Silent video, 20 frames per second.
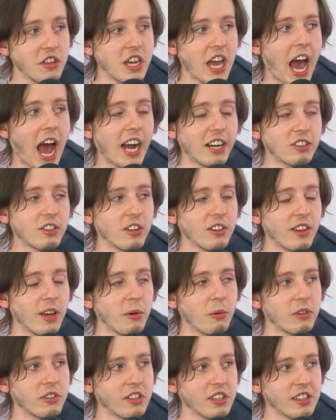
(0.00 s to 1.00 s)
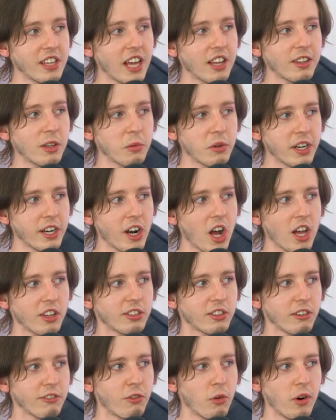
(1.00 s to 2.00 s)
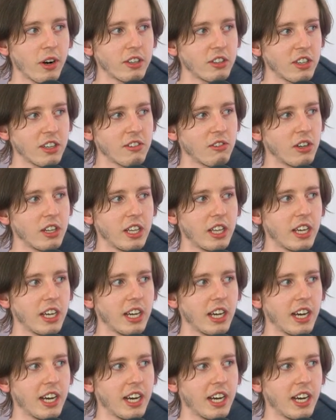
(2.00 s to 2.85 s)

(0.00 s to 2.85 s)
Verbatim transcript: The actor that was in that that won an Oscar for it didn't really.